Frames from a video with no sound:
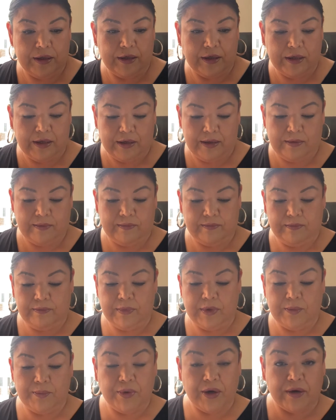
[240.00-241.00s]

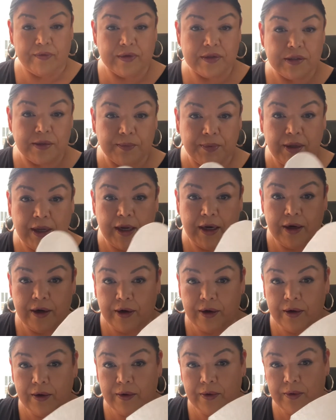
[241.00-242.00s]
a private
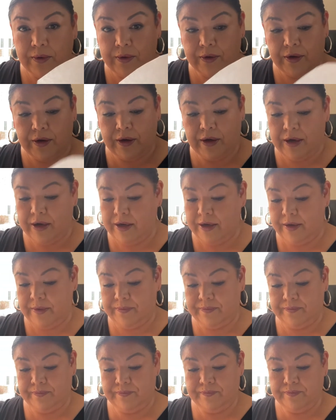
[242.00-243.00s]
supplier, or
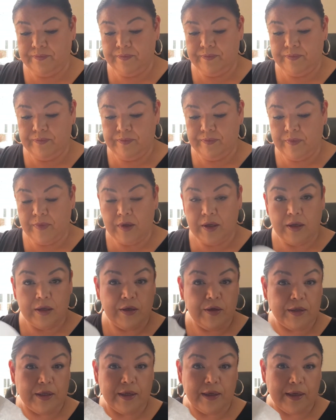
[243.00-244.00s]

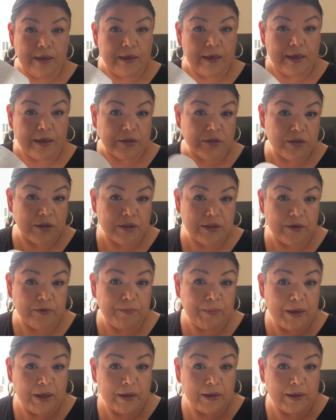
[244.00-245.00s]
you can get extra stiff
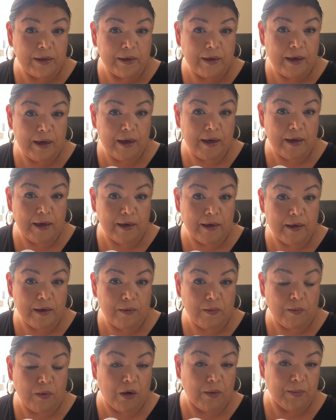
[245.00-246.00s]
pellet at
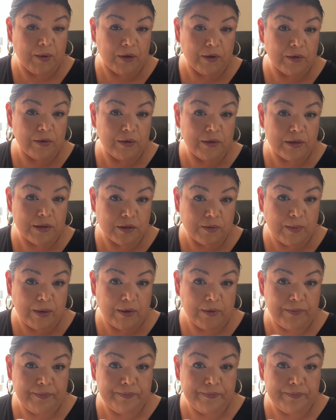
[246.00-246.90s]
Walmart as well.